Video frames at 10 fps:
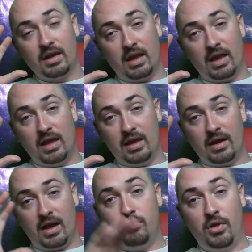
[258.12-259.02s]

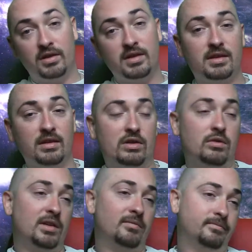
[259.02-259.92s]
and I plug this into
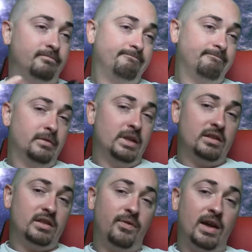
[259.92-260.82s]
it.
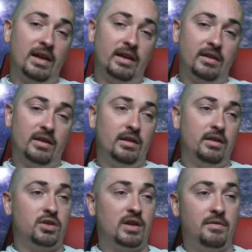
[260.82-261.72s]
It's fine.
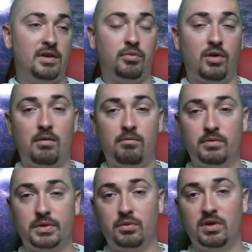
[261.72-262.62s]
It shouldn't have any
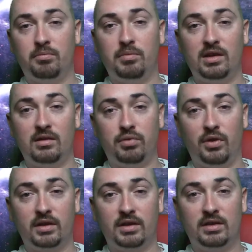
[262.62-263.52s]
problems with being
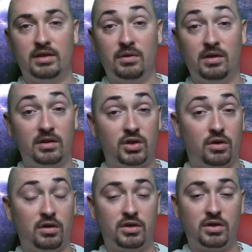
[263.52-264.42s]
plugged into it. It
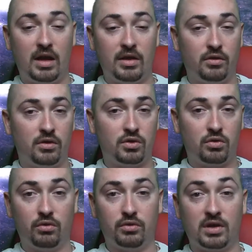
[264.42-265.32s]
charges other
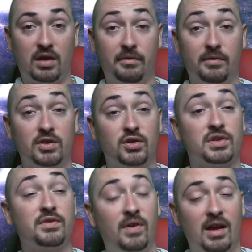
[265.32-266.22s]
controllers off of it
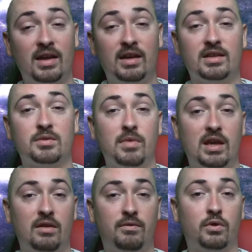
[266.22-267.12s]
just fine. It's
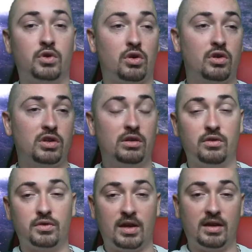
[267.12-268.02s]
made for charging
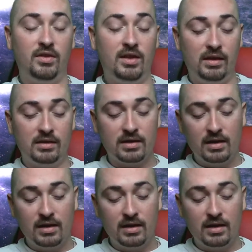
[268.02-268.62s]
those kind of things.